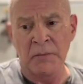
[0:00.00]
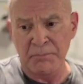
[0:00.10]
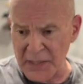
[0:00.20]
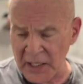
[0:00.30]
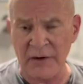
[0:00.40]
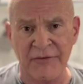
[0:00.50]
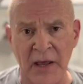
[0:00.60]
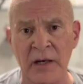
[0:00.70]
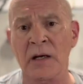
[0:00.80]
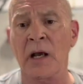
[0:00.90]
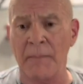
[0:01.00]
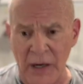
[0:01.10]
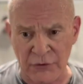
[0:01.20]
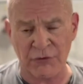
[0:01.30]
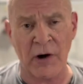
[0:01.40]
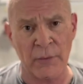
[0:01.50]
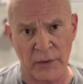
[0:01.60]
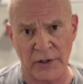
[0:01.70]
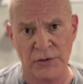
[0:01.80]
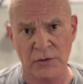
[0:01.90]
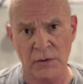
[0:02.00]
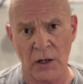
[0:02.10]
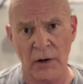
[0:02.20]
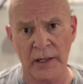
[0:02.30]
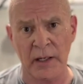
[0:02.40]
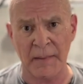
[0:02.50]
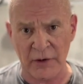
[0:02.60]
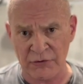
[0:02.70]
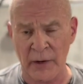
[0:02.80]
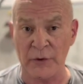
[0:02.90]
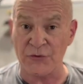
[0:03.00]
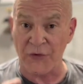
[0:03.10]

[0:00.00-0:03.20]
pick an event, come out and train with us. All right, come out and train with us.